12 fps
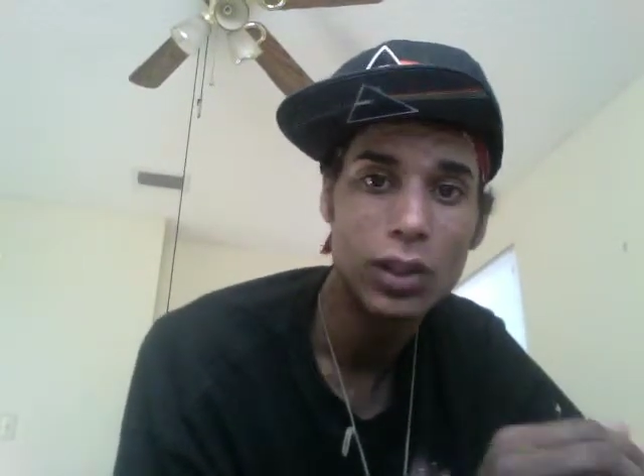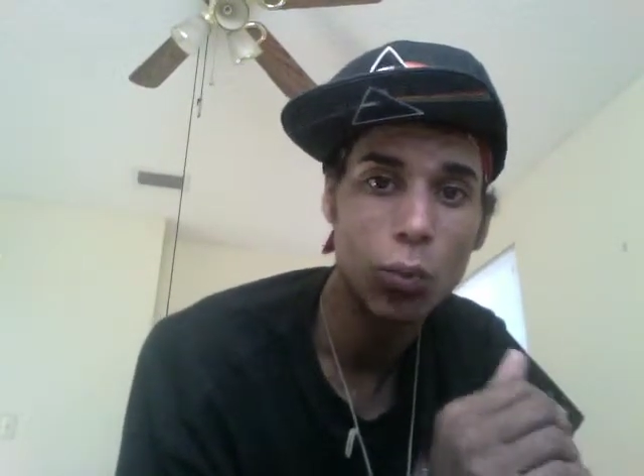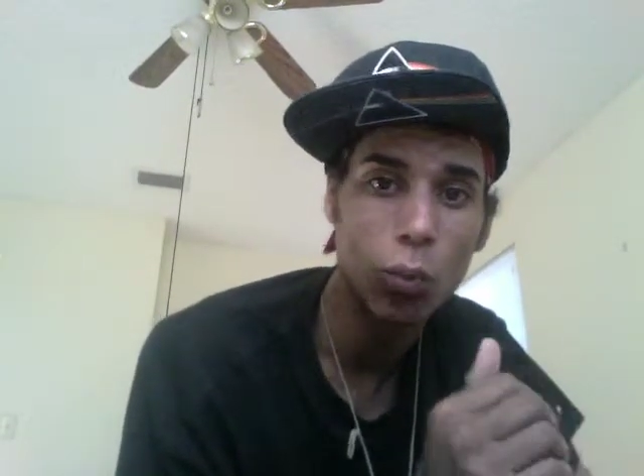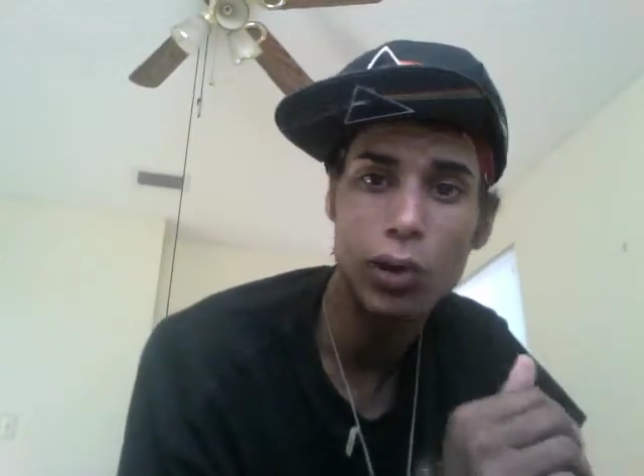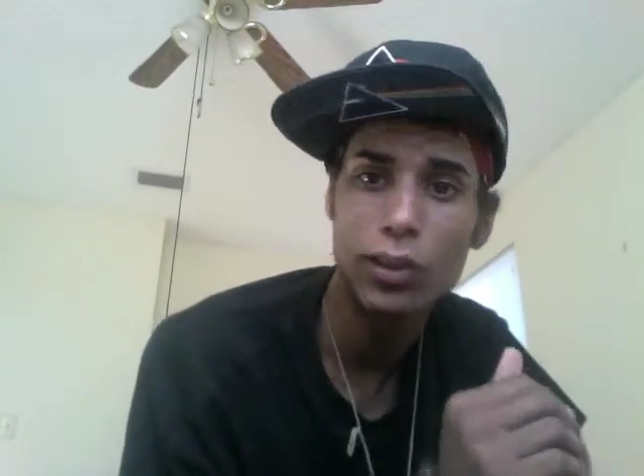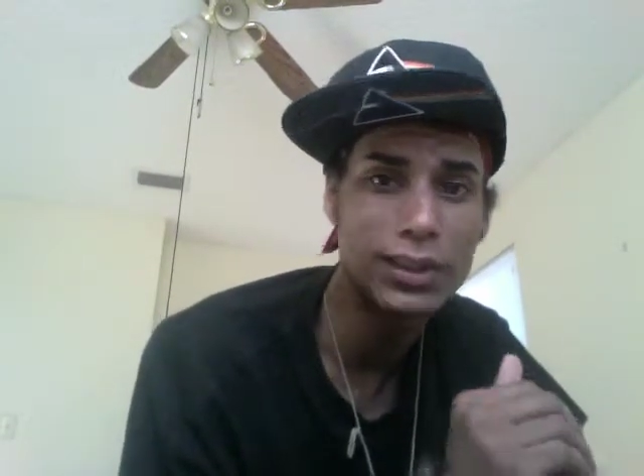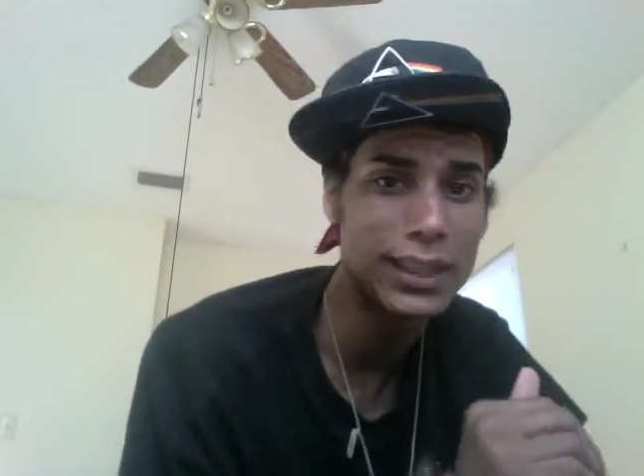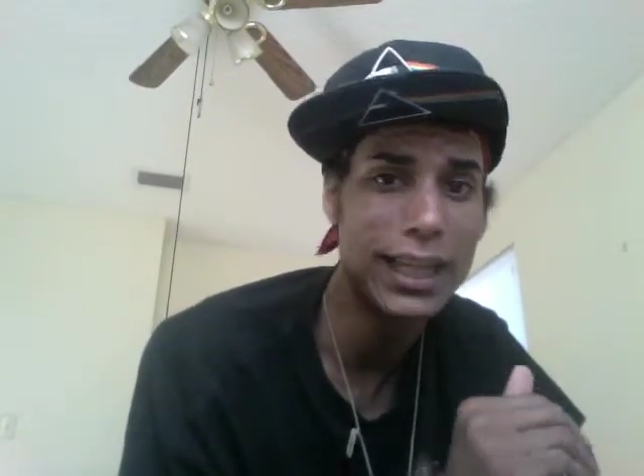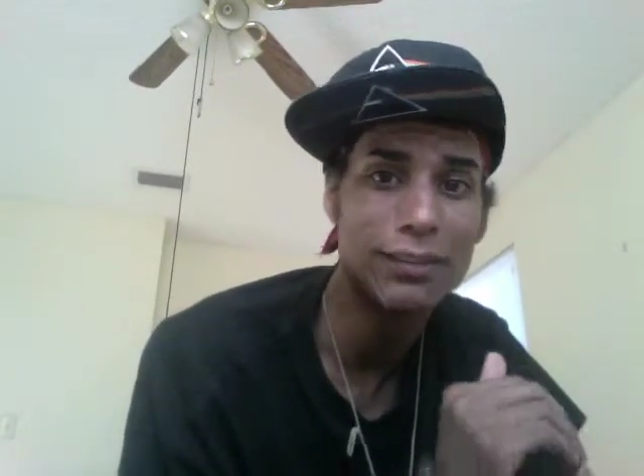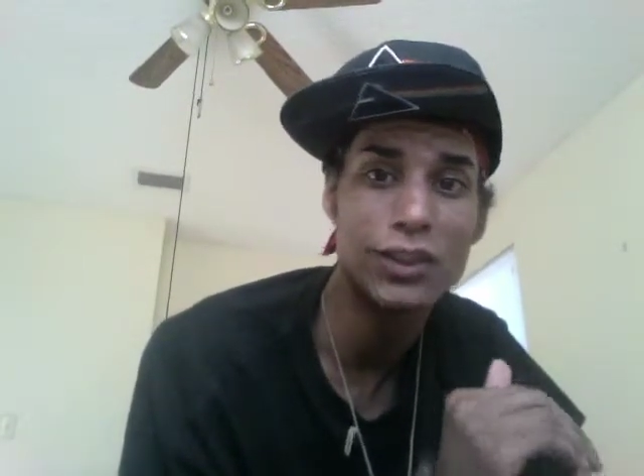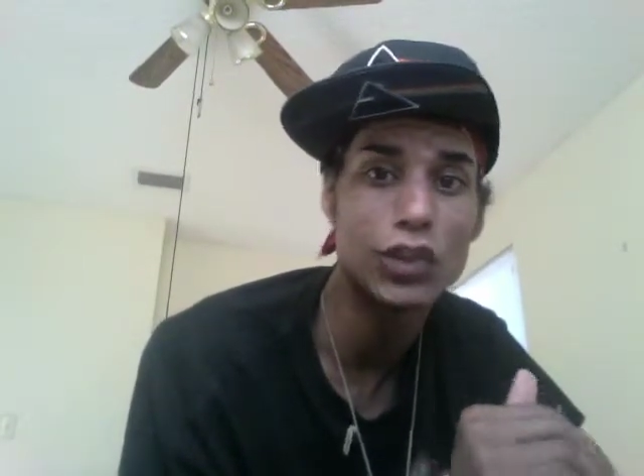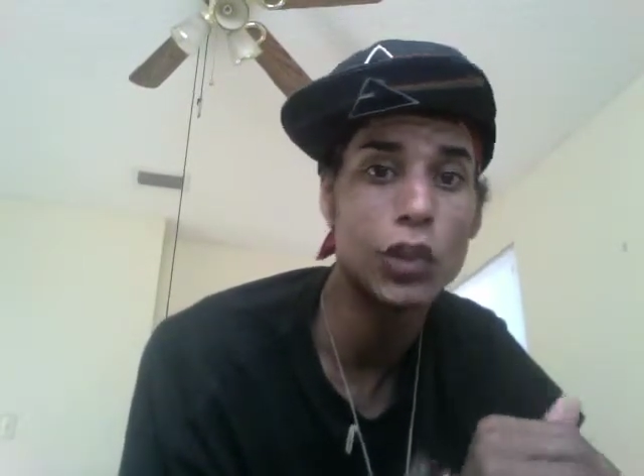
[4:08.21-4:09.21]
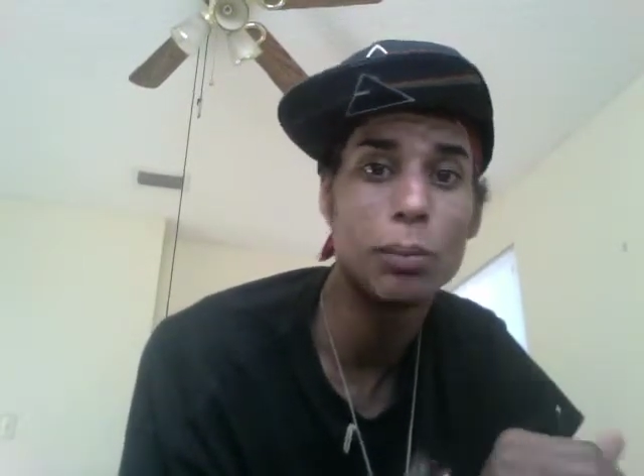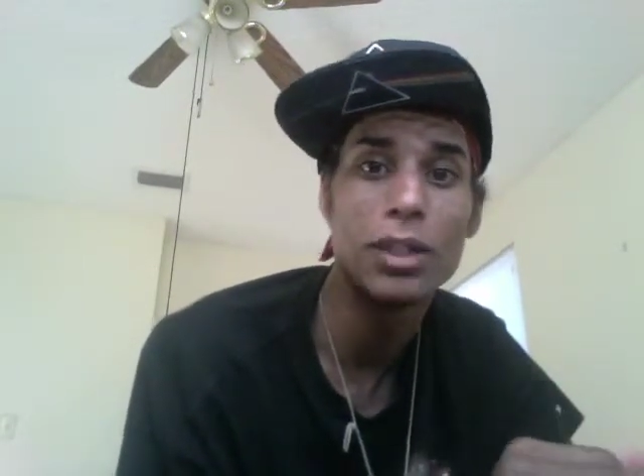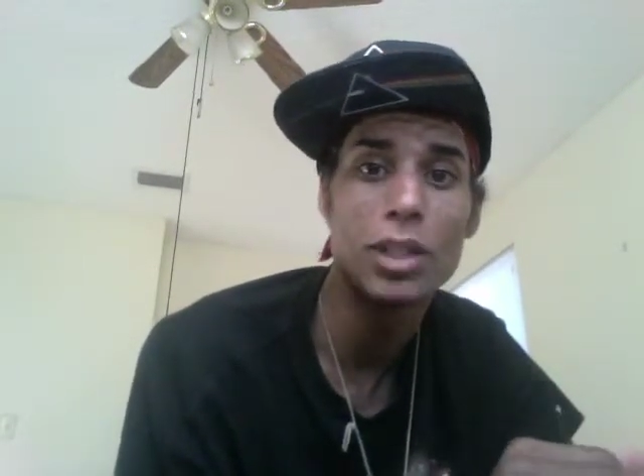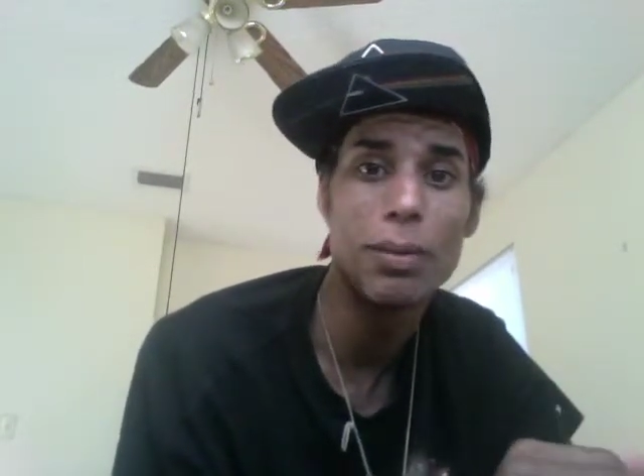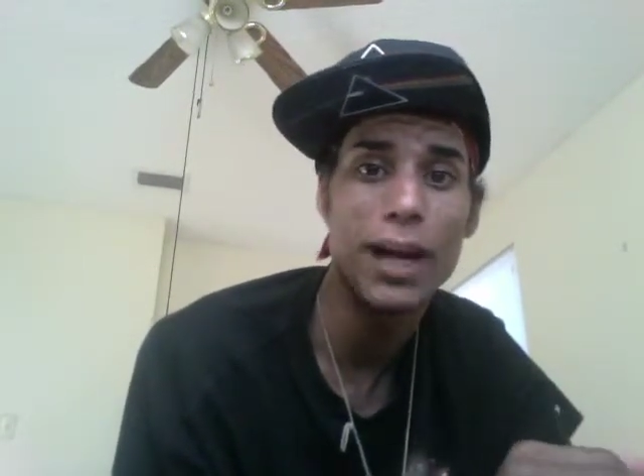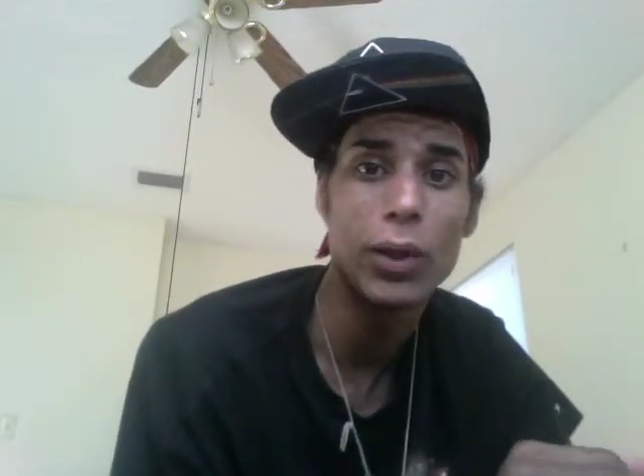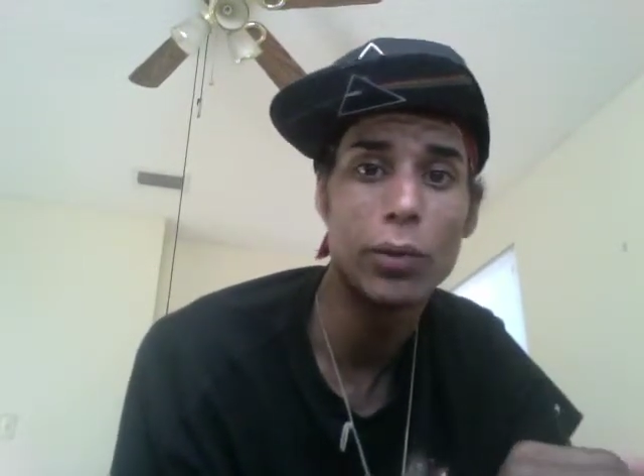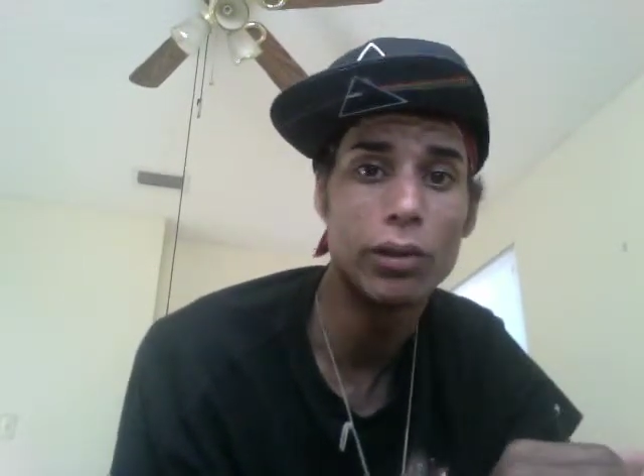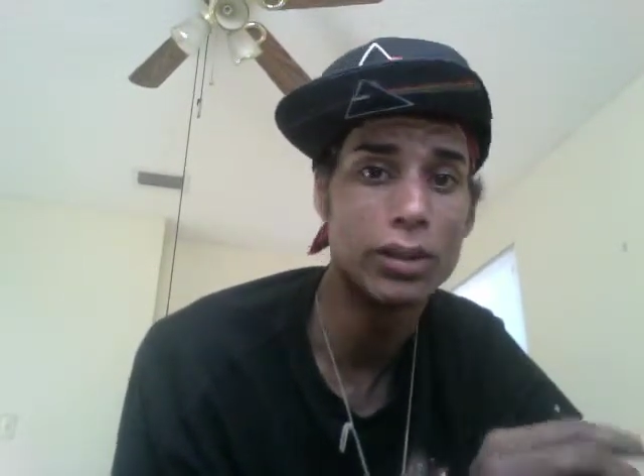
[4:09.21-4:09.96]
Words have so much power,